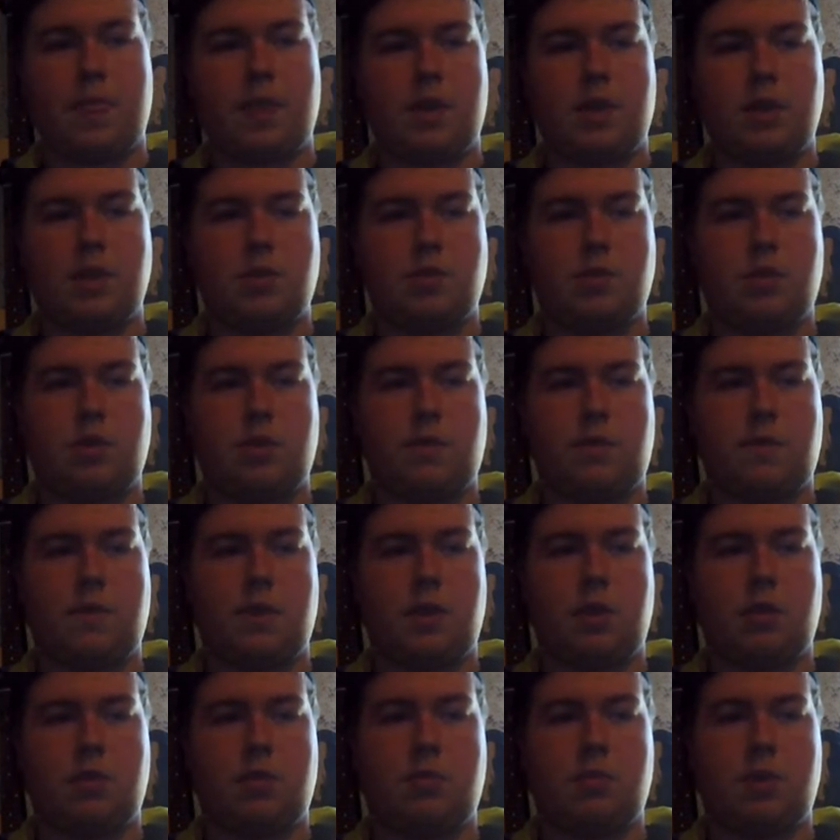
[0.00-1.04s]
It's really
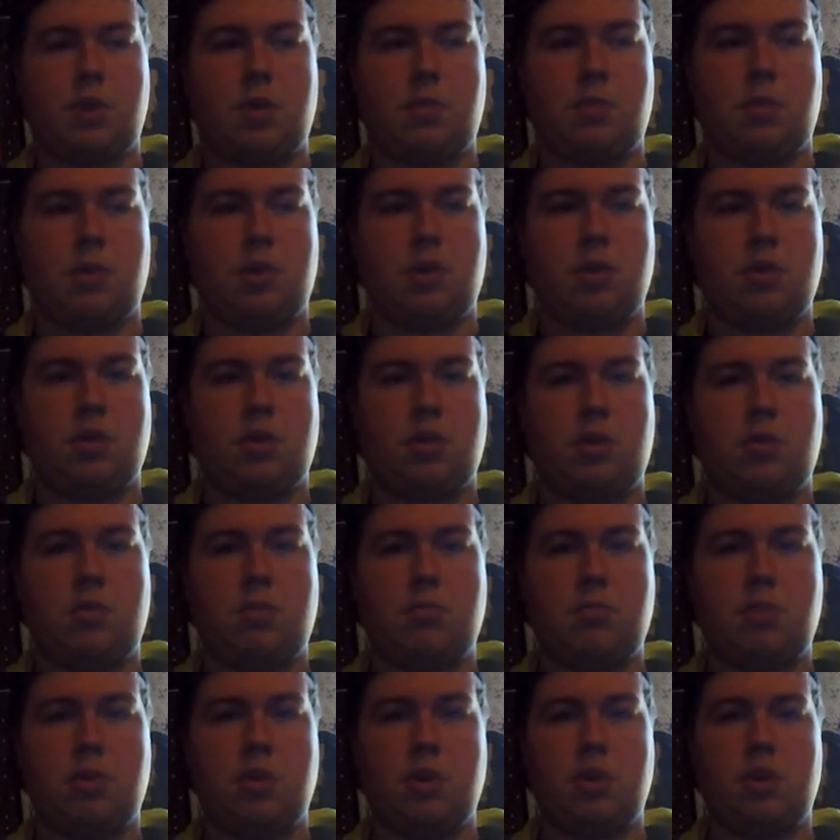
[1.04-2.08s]
filler in my opinion,
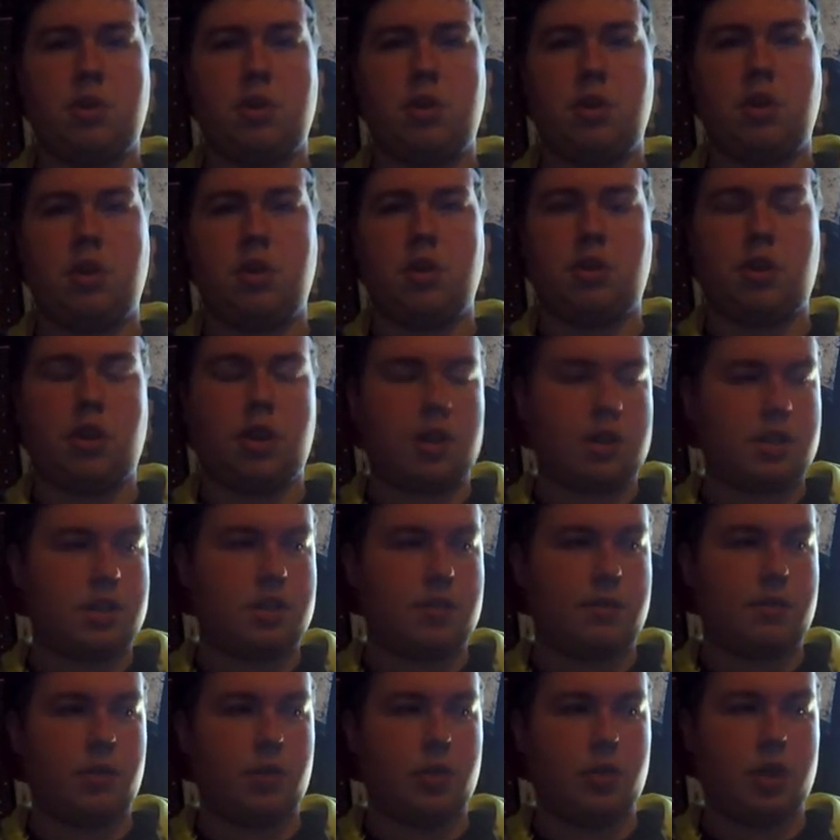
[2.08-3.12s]
but nonetheless,
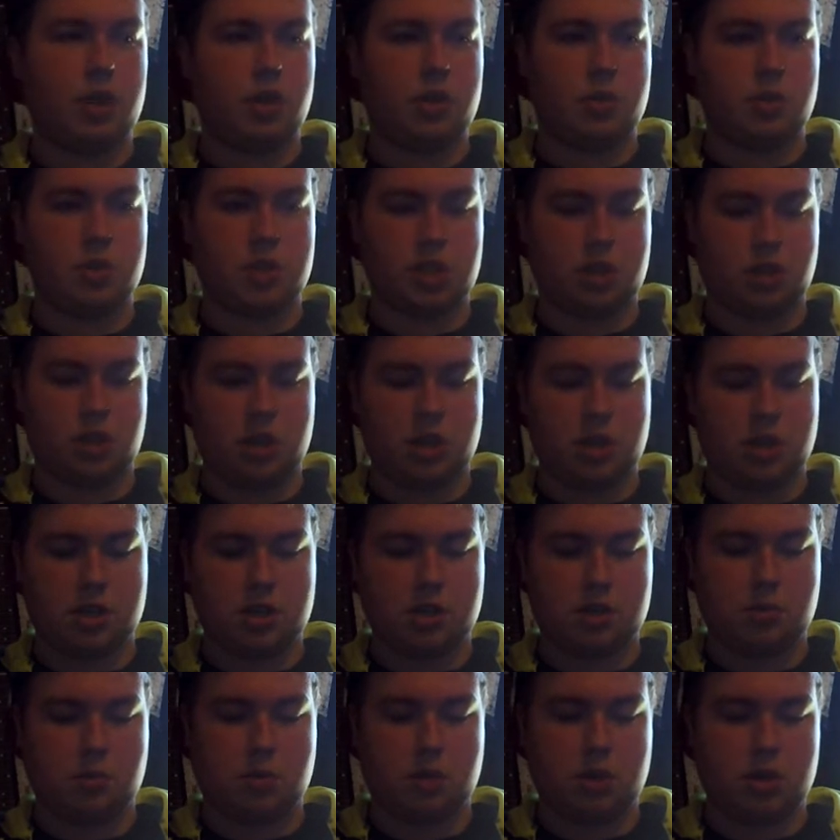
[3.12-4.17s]
if you like those tracks,
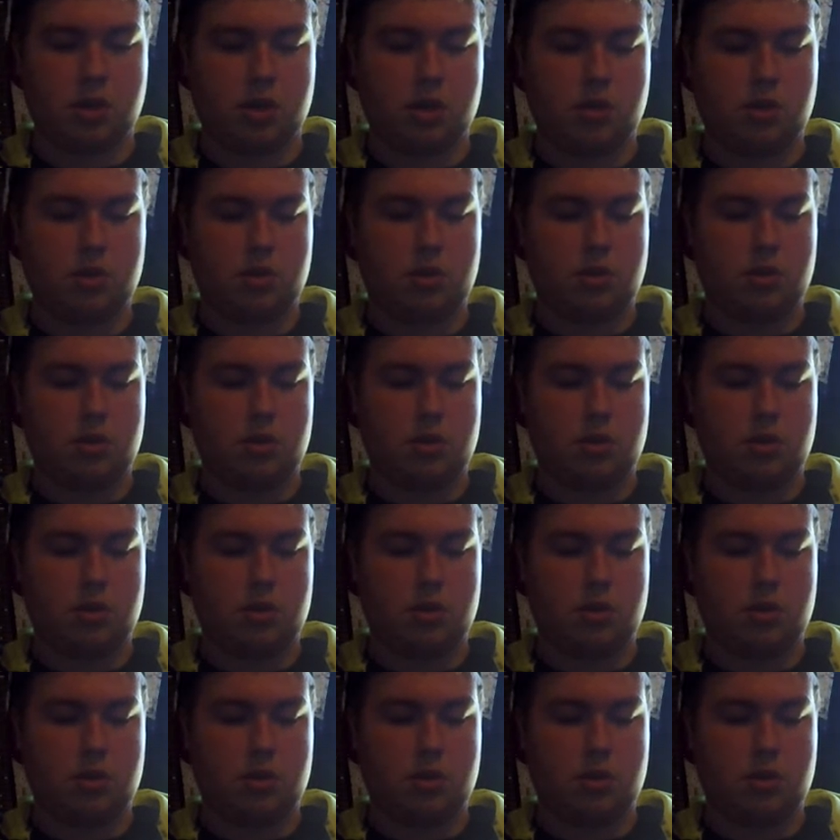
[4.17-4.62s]
then why not,